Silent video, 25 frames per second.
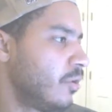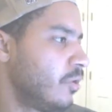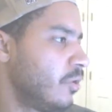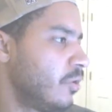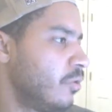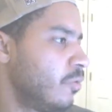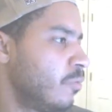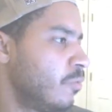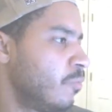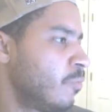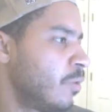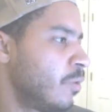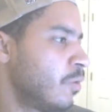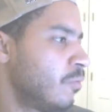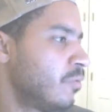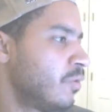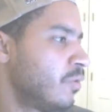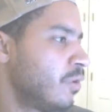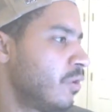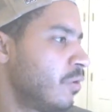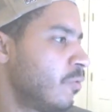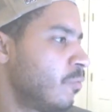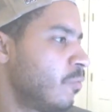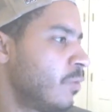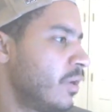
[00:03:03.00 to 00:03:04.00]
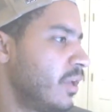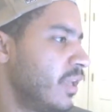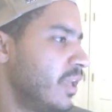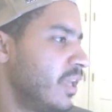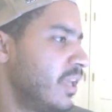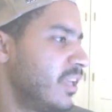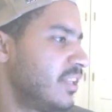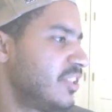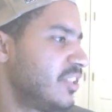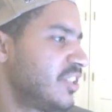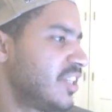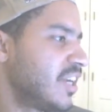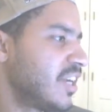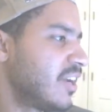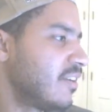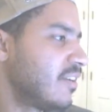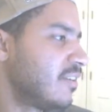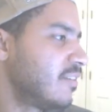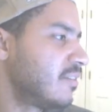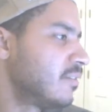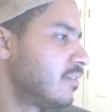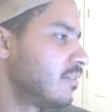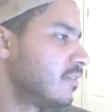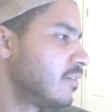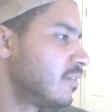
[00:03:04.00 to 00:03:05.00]
You won't know what hit ya.
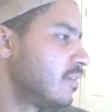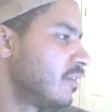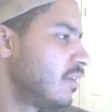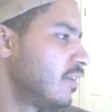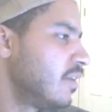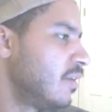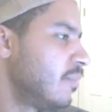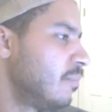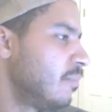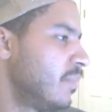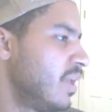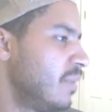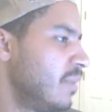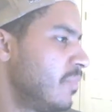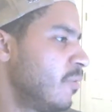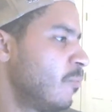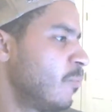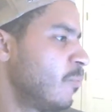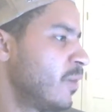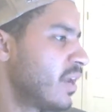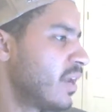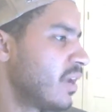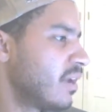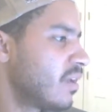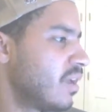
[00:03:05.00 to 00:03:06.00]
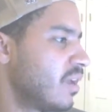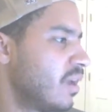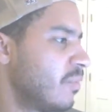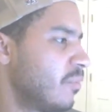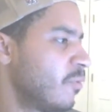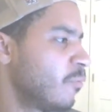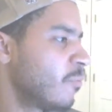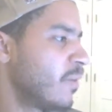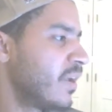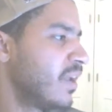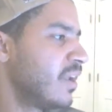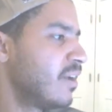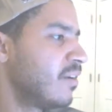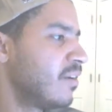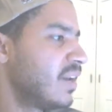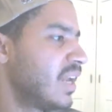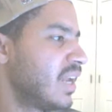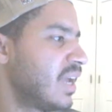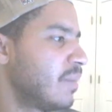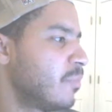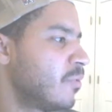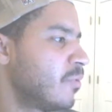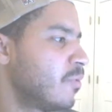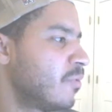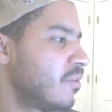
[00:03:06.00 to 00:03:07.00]
Baby, when I come around,
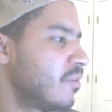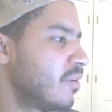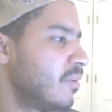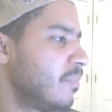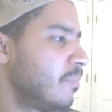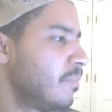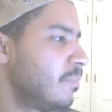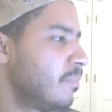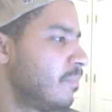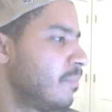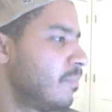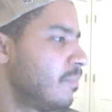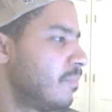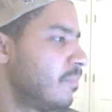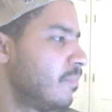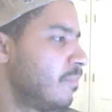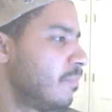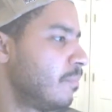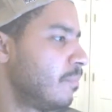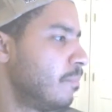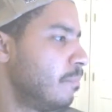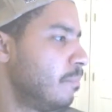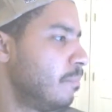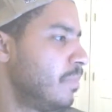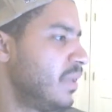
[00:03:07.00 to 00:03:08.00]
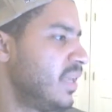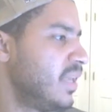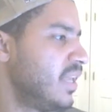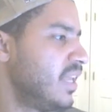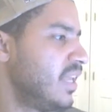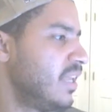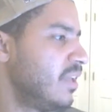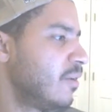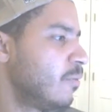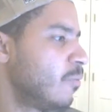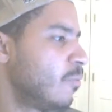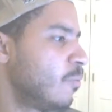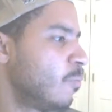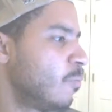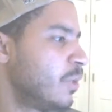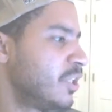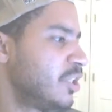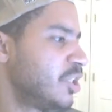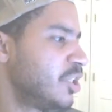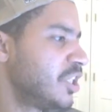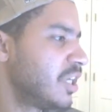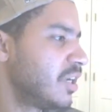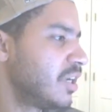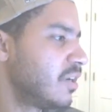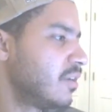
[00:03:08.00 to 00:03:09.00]
I'm gonna be
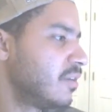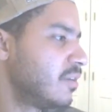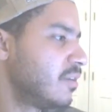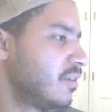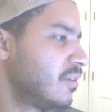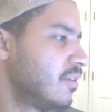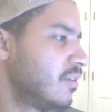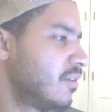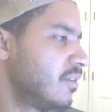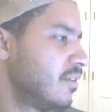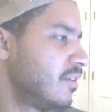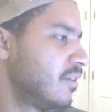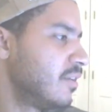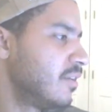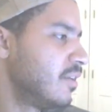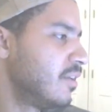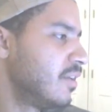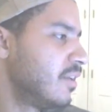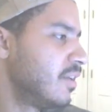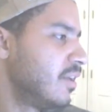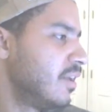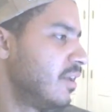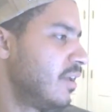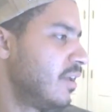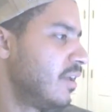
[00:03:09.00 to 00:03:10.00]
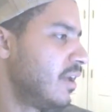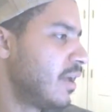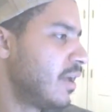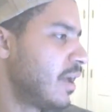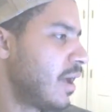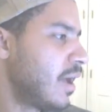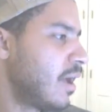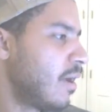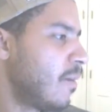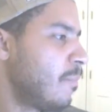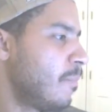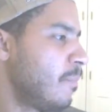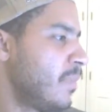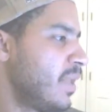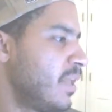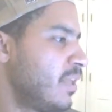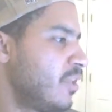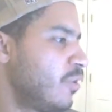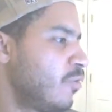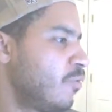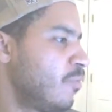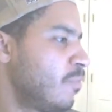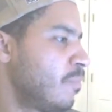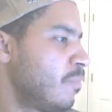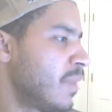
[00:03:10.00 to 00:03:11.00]
with ya. I'll
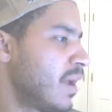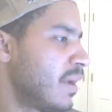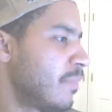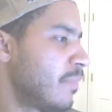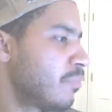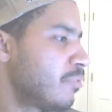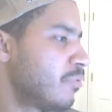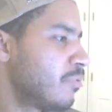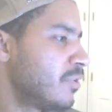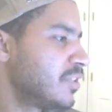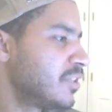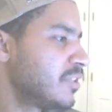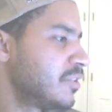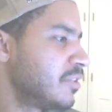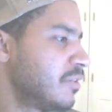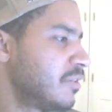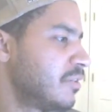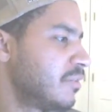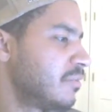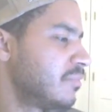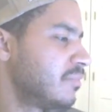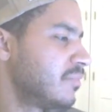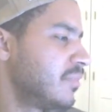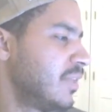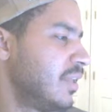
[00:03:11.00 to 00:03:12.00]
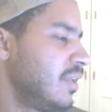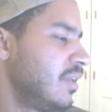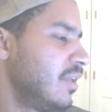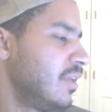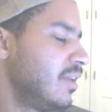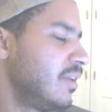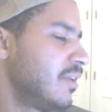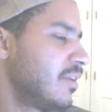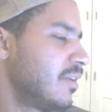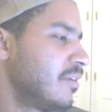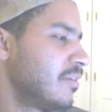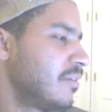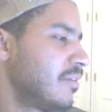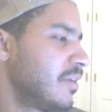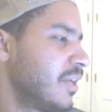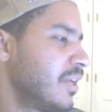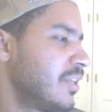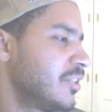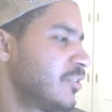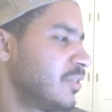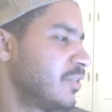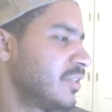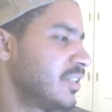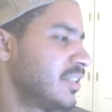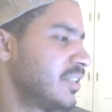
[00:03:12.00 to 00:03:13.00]
make you my prisoner.
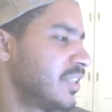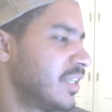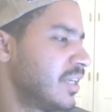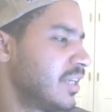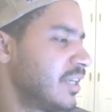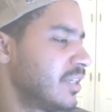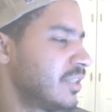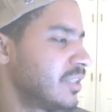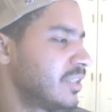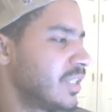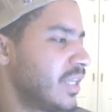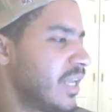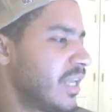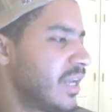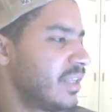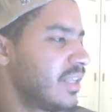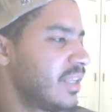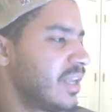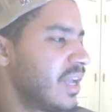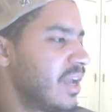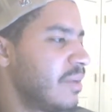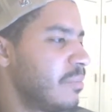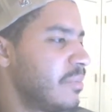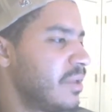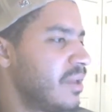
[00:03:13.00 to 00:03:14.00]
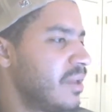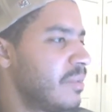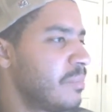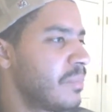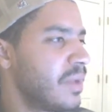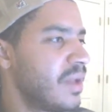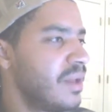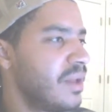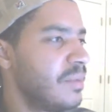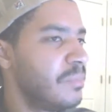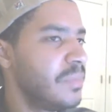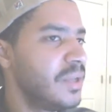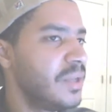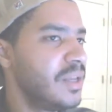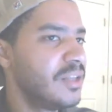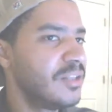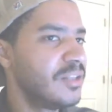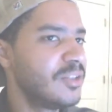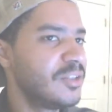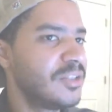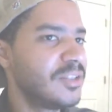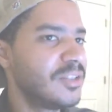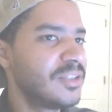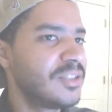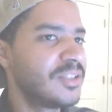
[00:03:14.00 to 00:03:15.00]
Okay, so it sounds like Namie might be
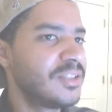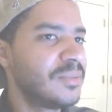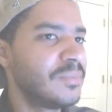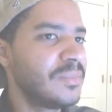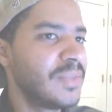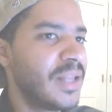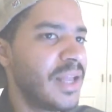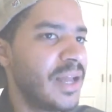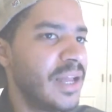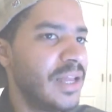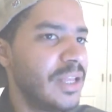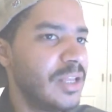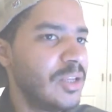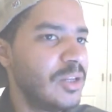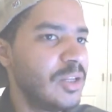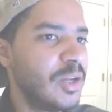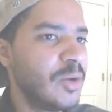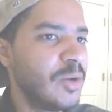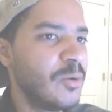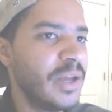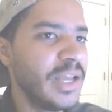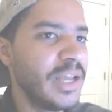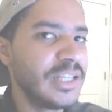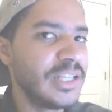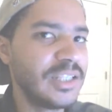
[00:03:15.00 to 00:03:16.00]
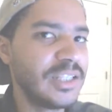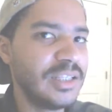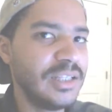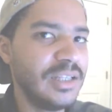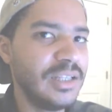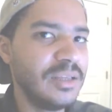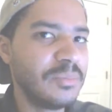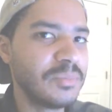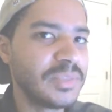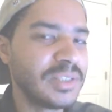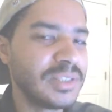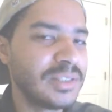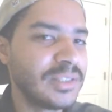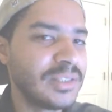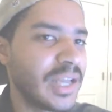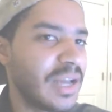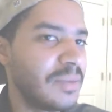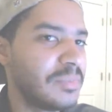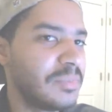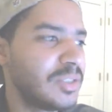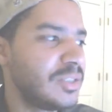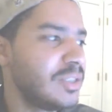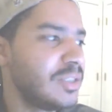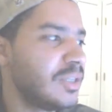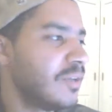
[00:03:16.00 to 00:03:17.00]
into some, like, you know, S&M
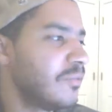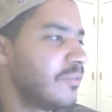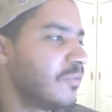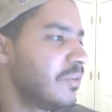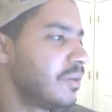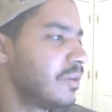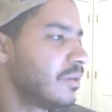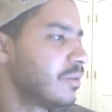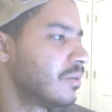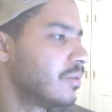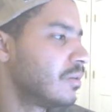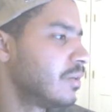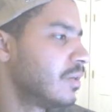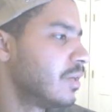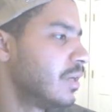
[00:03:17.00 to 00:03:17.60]
type stuff here.